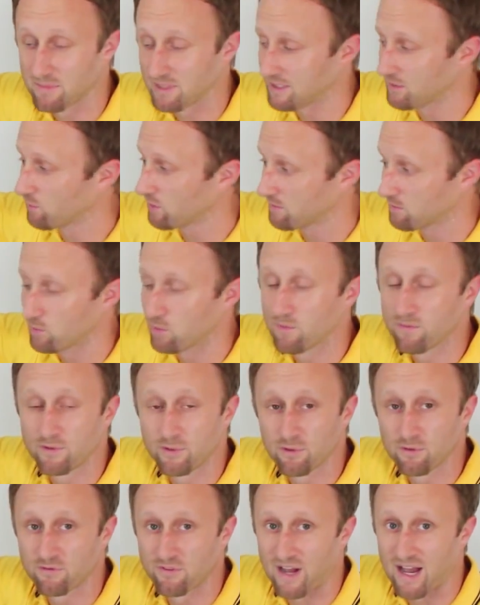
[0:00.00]
mean we moved
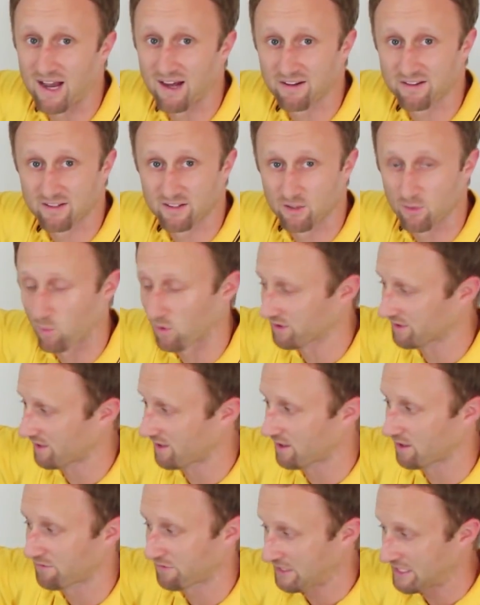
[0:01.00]
too fast and there wasn't
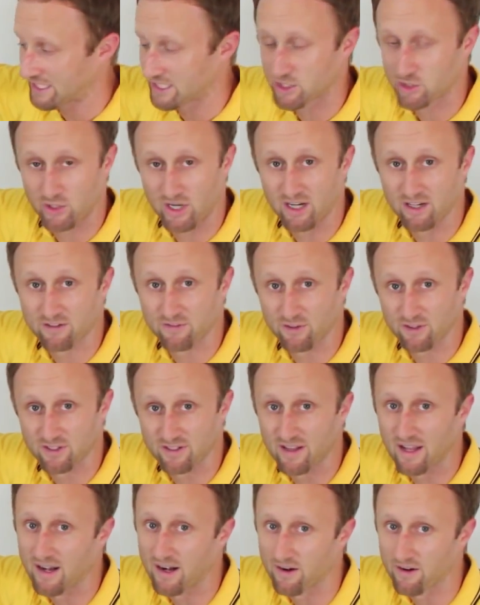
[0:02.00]
enough heat transferred to
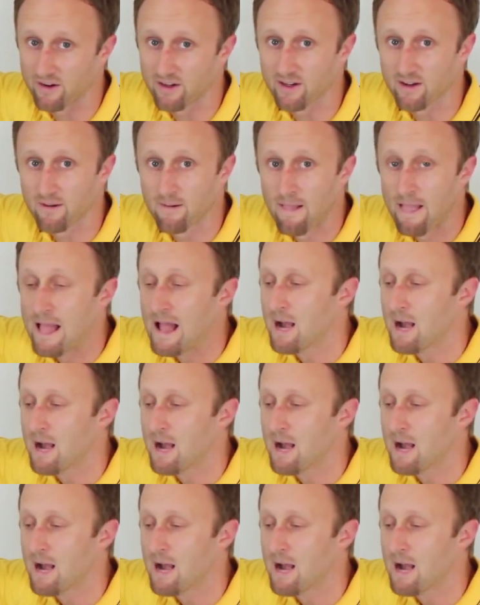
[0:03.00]
that area.